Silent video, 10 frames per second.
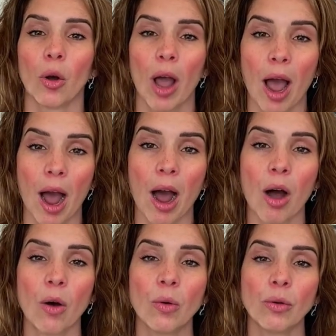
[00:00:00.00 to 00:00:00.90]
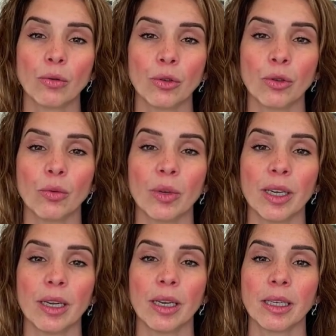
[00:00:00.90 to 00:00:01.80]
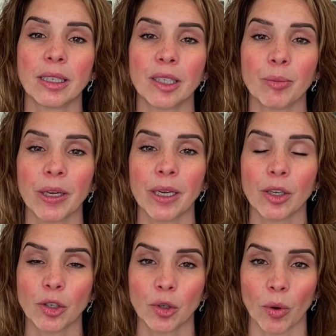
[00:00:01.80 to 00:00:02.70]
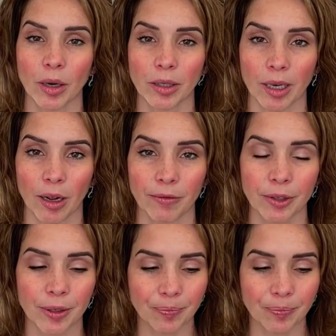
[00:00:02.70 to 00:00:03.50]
How do we speak to ourselves?